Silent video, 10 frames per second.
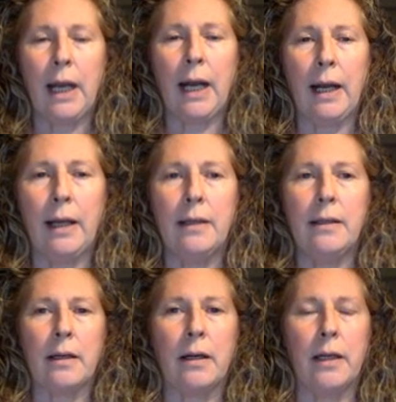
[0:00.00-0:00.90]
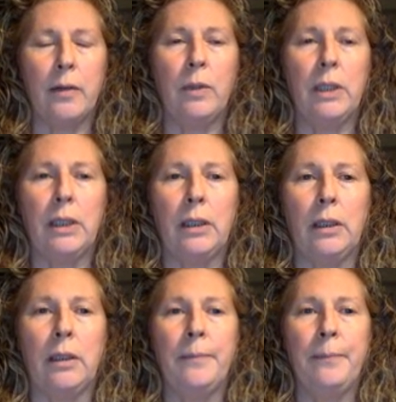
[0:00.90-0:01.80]
and I
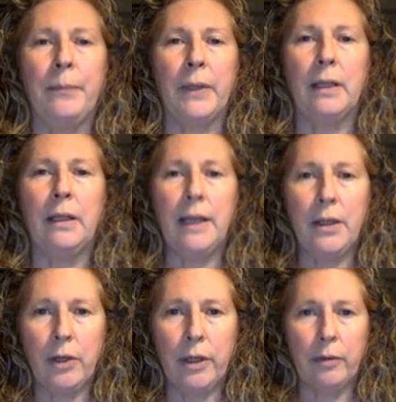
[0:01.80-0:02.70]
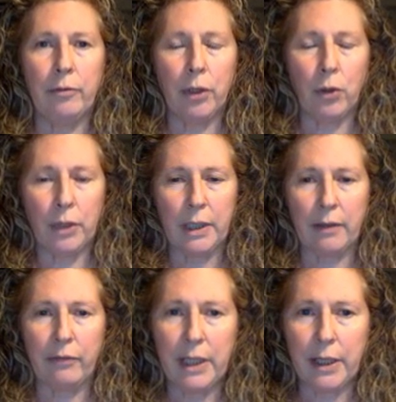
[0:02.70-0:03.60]
will let you know and record
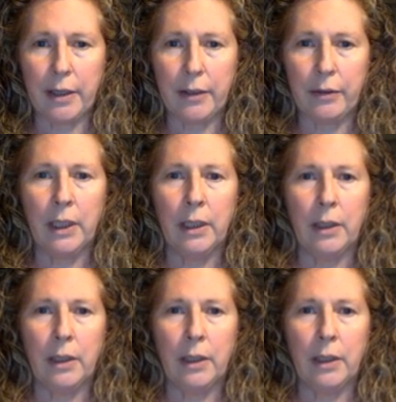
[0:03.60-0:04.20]
another video